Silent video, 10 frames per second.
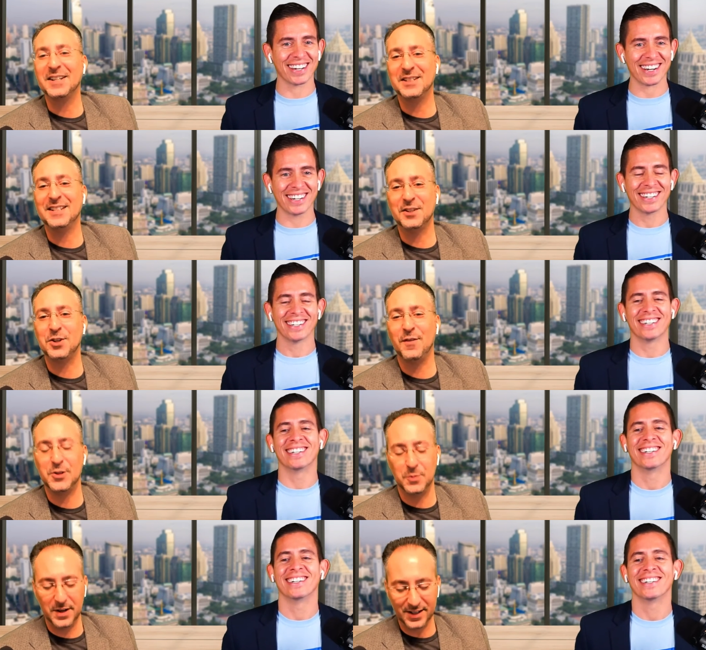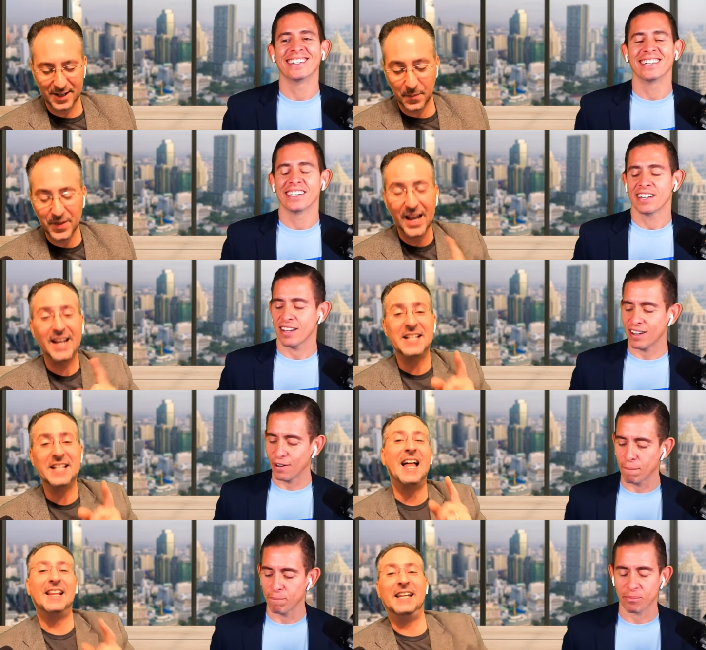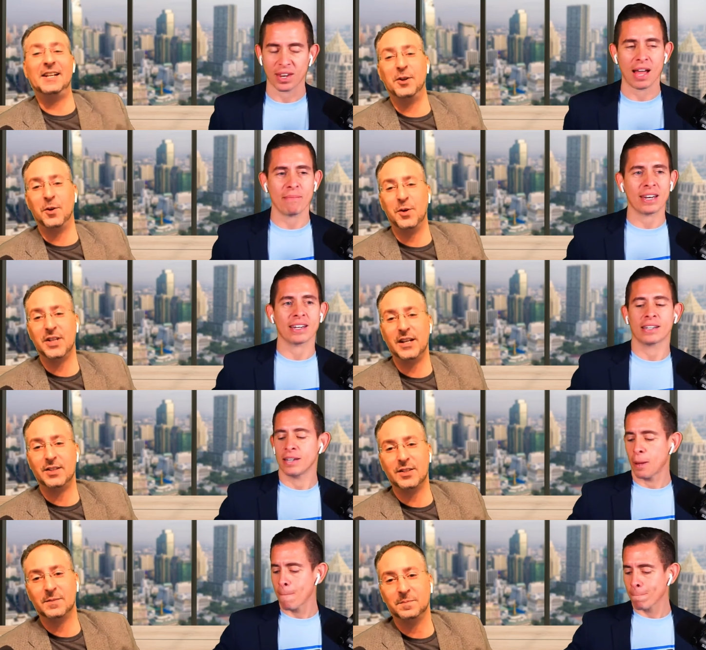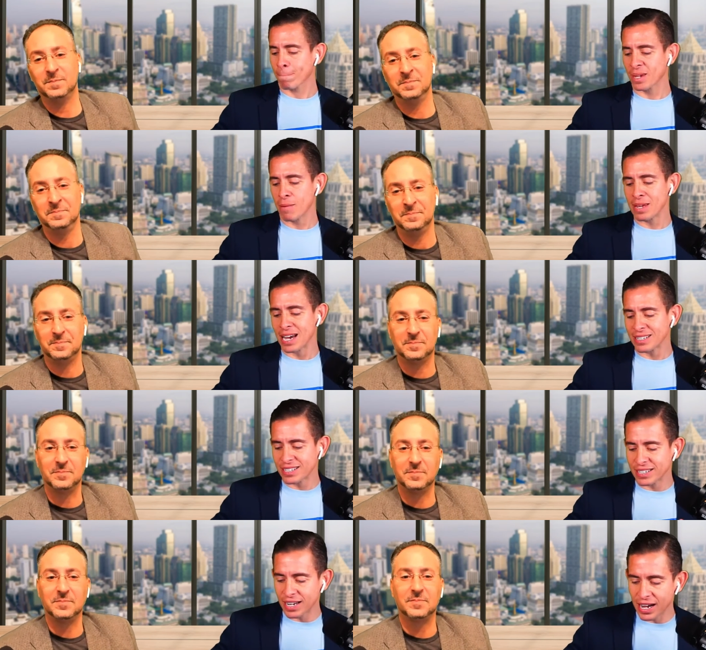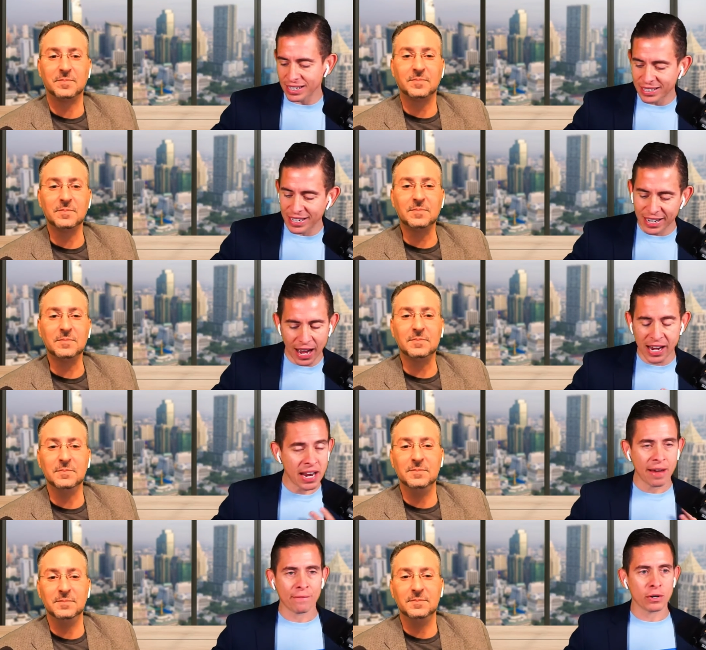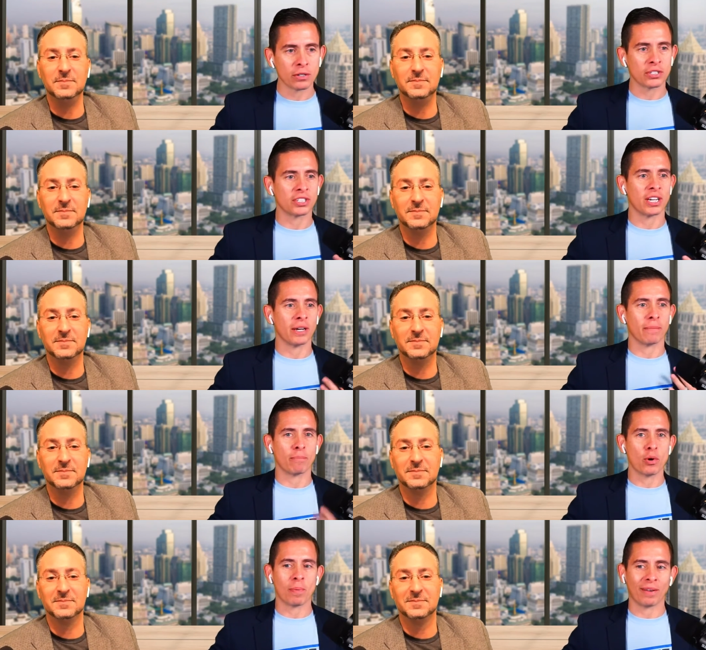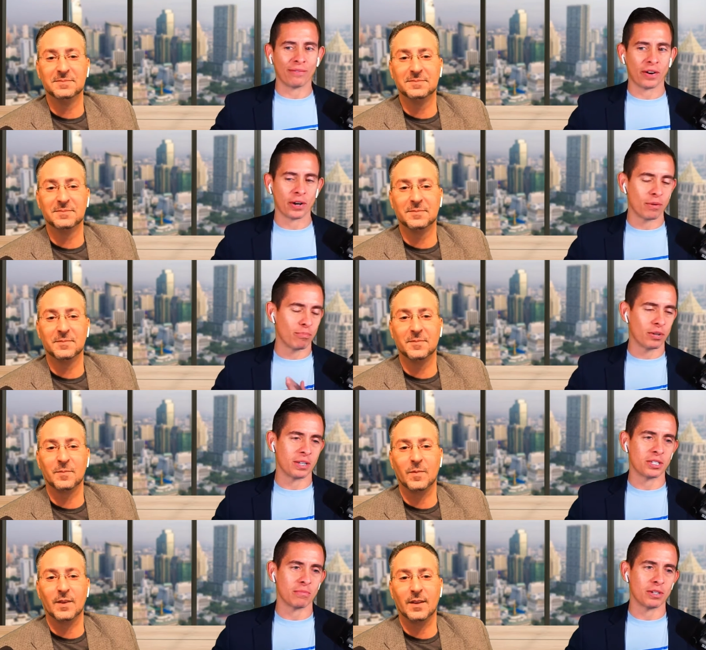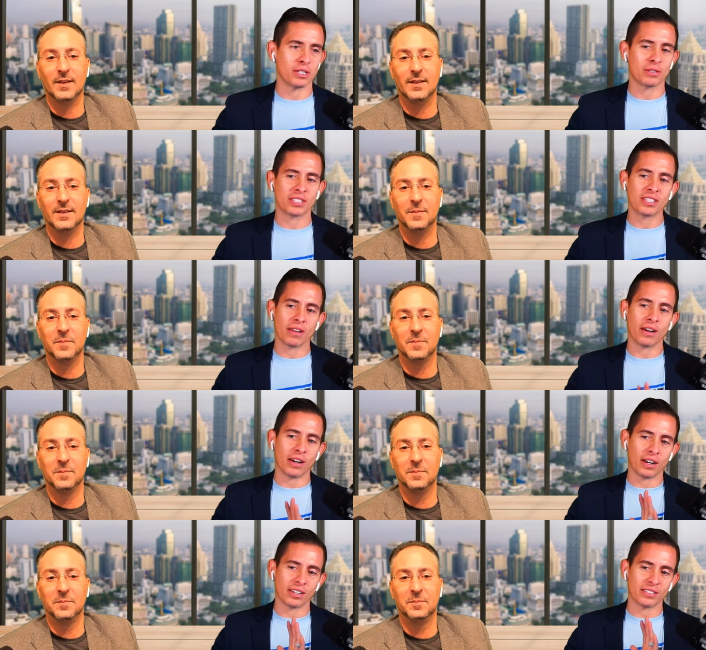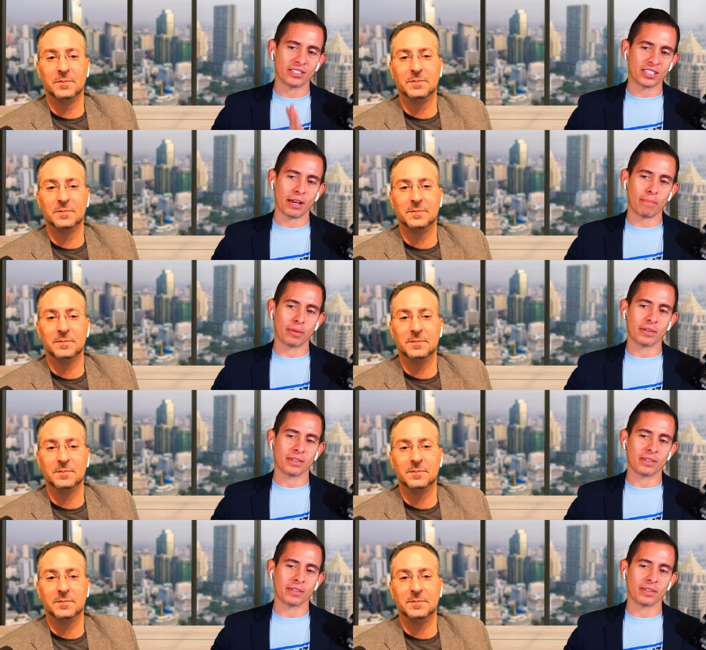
Speaker 1: actually is a service where you can do it. It oh, is not legal I mean, in all states.
Speaker 2: I mean, I did, I did, I never set poop on fire and put it on somebody's uh, step,